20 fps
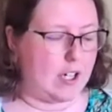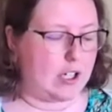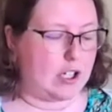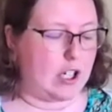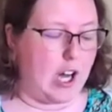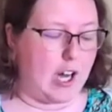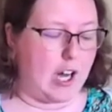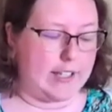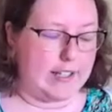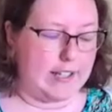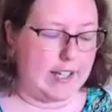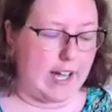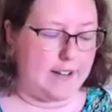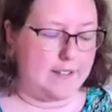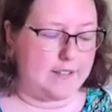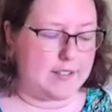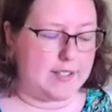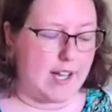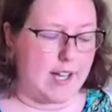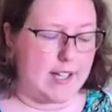God
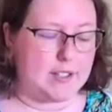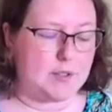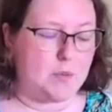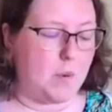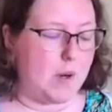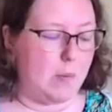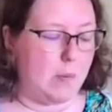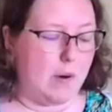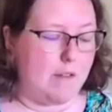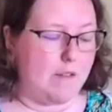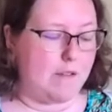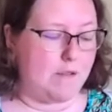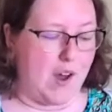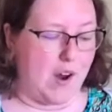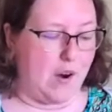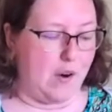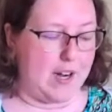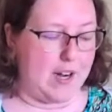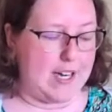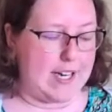loves us when we're
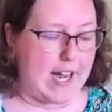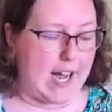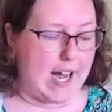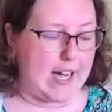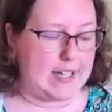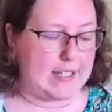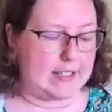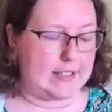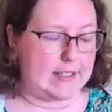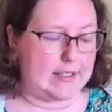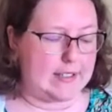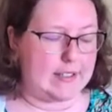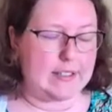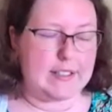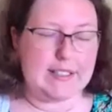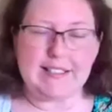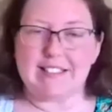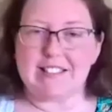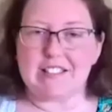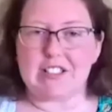very young.
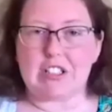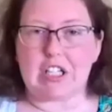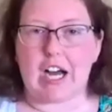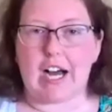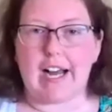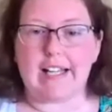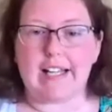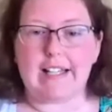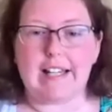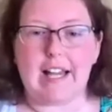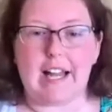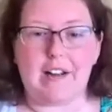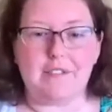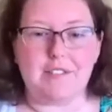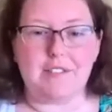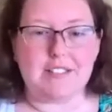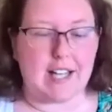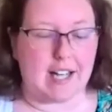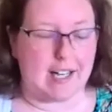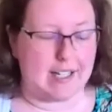God
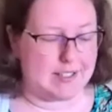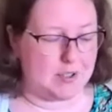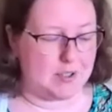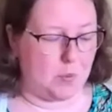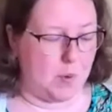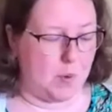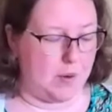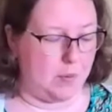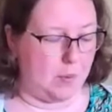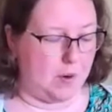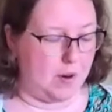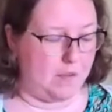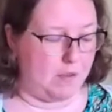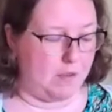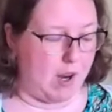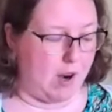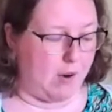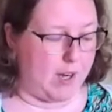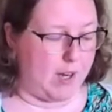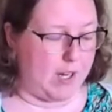loves us when we're
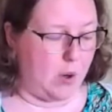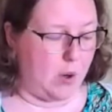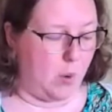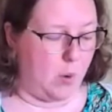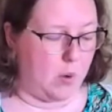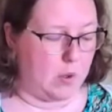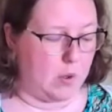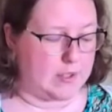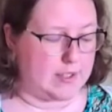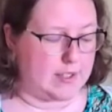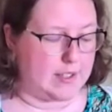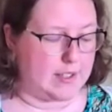very old.